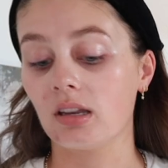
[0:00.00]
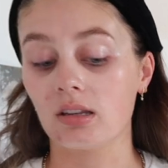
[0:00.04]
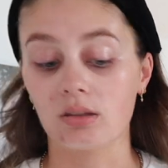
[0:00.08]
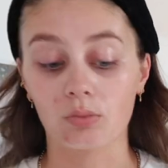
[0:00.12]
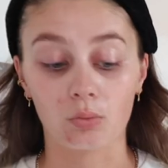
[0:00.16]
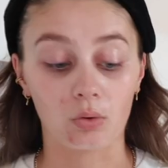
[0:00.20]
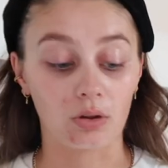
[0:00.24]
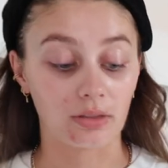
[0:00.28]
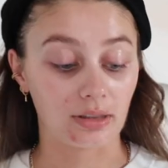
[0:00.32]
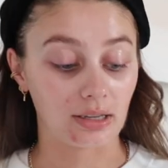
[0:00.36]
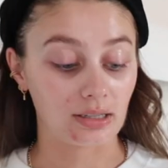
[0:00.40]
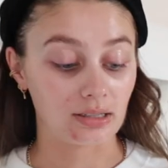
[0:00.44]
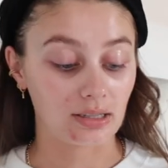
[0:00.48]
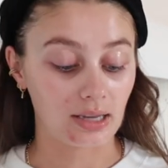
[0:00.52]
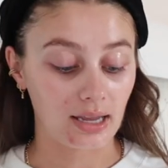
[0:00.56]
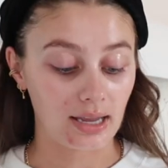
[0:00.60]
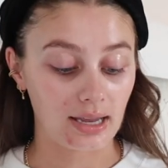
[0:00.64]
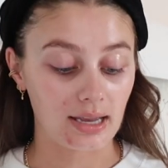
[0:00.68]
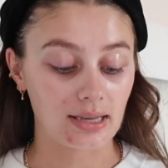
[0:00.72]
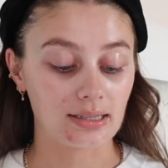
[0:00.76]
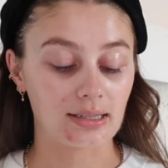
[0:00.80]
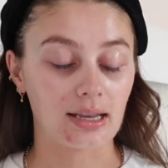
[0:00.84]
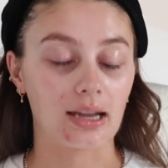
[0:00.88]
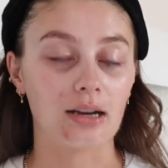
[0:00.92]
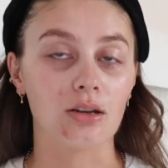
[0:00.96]
is what this
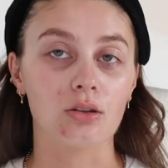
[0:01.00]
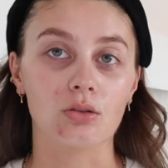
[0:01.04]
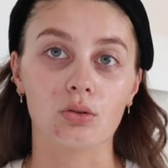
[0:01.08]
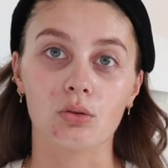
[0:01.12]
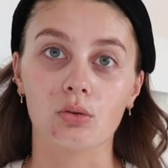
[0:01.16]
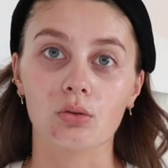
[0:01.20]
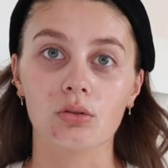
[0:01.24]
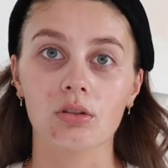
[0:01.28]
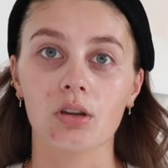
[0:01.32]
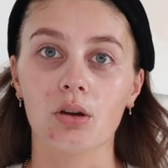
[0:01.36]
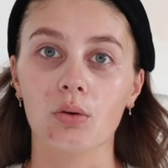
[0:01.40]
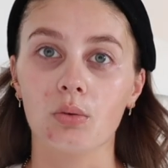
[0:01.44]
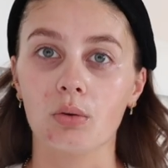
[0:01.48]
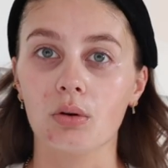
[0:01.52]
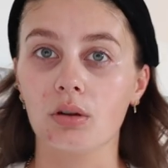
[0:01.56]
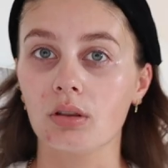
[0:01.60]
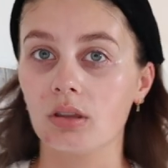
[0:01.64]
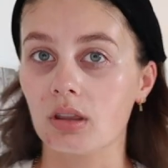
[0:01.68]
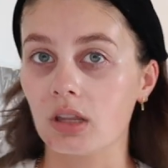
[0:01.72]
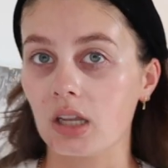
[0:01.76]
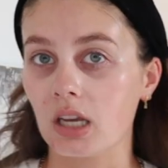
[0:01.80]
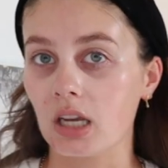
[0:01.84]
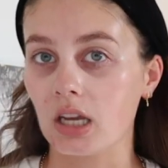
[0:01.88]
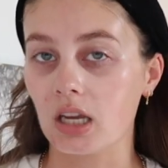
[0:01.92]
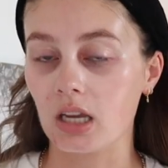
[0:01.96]
is, and it's also
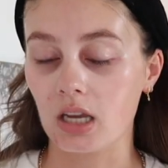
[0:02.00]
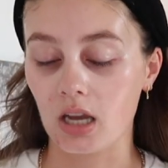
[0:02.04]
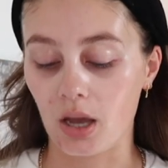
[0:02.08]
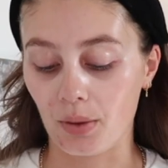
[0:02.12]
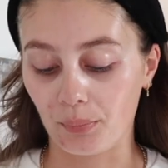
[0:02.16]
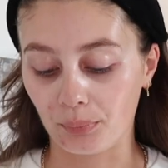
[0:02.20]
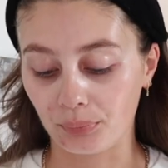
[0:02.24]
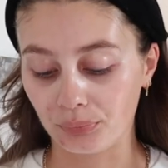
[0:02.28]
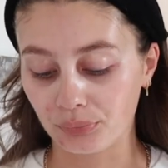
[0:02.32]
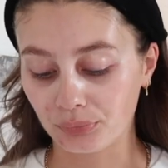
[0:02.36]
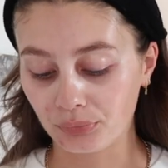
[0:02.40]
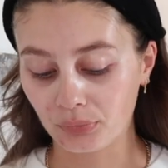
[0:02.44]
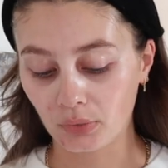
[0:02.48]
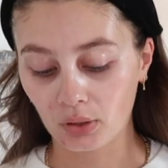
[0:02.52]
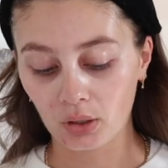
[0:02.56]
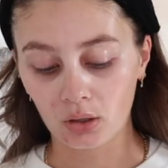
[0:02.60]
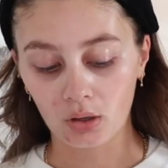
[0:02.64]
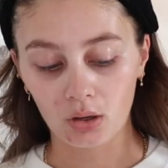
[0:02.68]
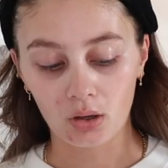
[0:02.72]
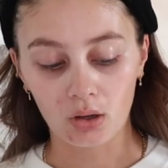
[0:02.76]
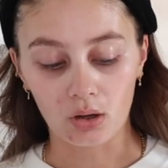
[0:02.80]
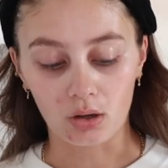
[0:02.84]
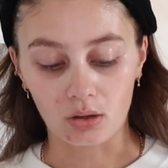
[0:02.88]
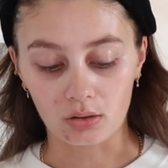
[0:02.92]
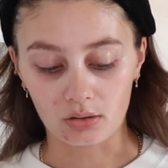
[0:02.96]
what the
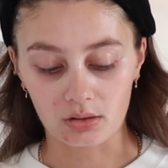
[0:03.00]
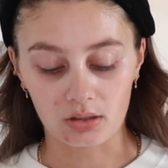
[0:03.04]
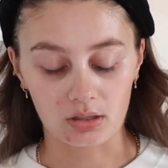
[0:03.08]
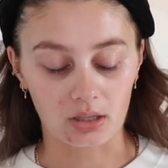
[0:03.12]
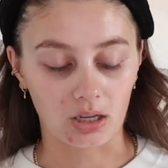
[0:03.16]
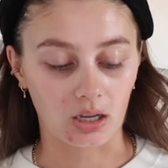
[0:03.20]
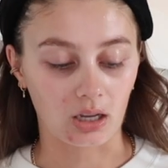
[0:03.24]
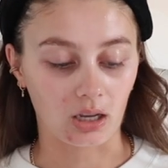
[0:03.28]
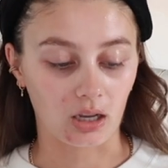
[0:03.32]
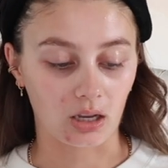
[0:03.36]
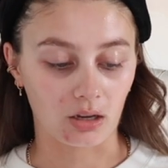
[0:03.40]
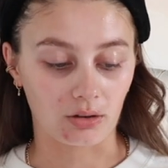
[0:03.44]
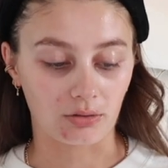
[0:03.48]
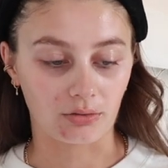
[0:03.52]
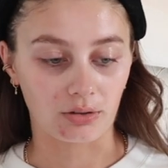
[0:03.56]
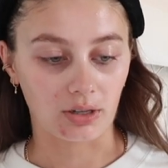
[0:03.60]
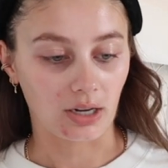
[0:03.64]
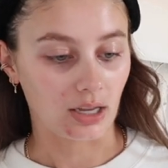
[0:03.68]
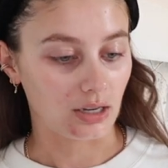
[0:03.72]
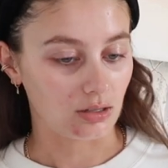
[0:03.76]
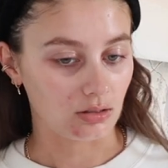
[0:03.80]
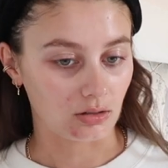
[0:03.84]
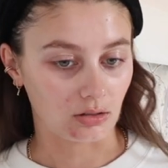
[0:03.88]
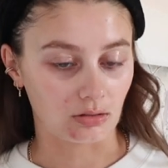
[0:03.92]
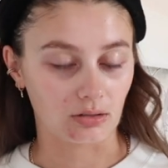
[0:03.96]
Oscar
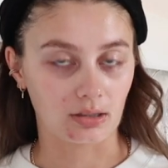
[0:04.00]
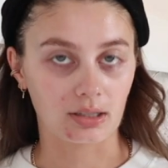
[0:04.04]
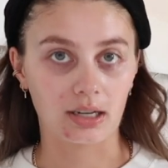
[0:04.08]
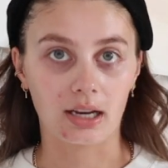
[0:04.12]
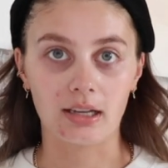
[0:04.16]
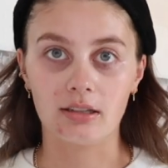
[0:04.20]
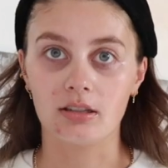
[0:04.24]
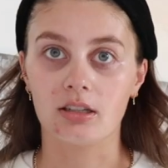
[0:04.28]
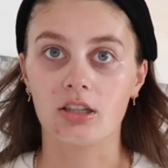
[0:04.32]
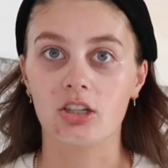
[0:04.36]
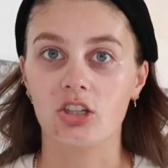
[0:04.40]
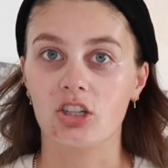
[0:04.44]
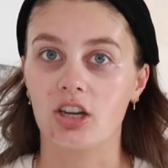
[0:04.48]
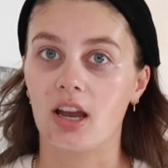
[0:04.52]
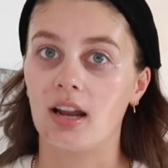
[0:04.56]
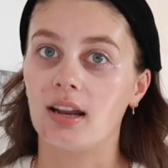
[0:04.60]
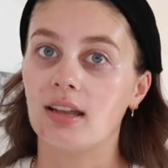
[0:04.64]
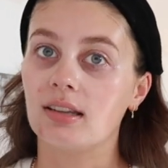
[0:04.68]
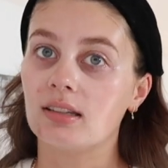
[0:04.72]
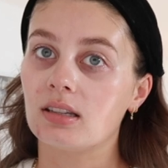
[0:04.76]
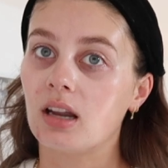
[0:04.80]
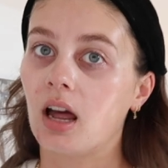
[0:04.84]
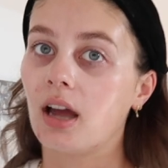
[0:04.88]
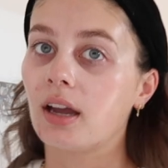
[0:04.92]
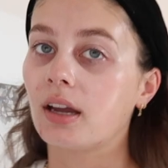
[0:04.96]
Renaissance cleansing gel
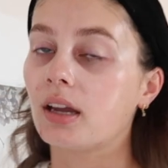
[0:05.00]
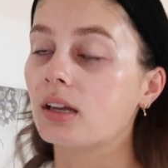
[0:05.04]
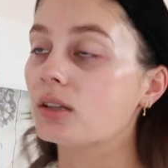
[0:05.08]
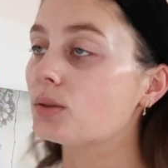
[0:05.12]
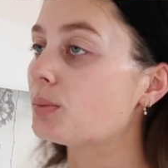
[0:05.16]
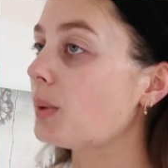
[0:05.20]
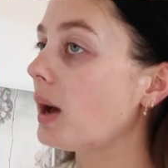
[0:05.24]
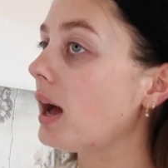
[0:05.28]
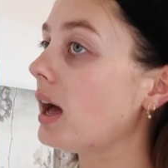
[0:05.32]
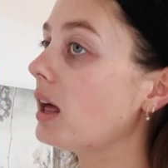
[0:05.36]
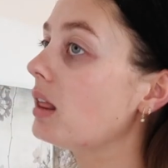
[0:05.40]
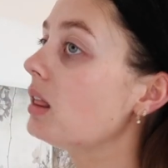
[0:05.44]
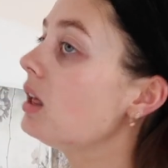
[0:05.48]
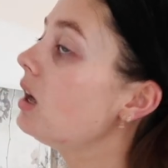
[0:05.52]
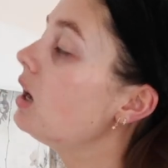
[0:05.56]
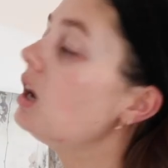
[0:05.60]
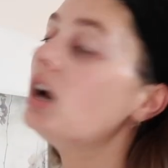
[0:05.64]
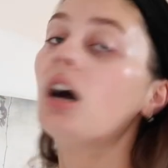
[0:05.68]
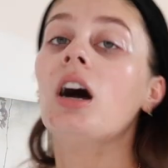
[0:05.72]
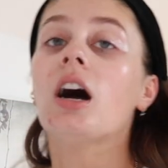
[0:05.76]
is like as well.